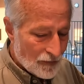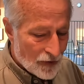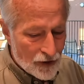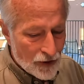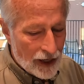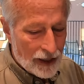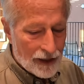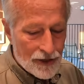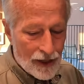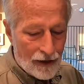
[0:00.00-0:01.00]
the training
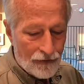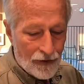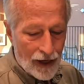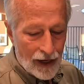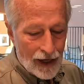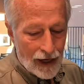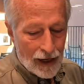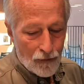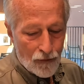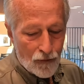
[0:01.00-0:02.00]
itself.
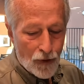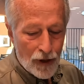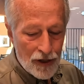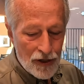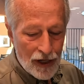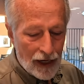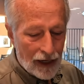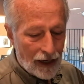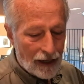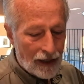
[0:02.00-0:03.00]
Um, where did you get
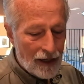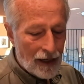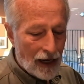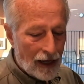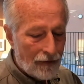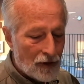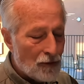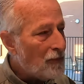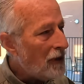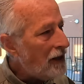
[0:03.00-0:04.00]
it, and can you kind of
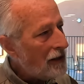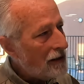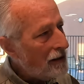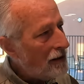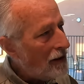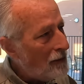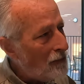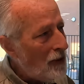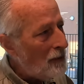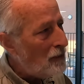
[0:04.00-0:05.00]
explain it to the
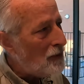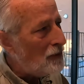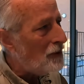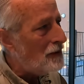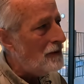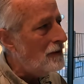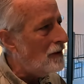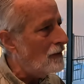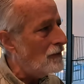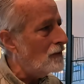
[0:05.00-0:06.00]
people that
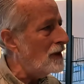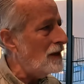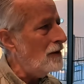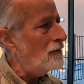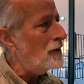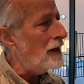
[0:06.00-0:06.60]
don't really know what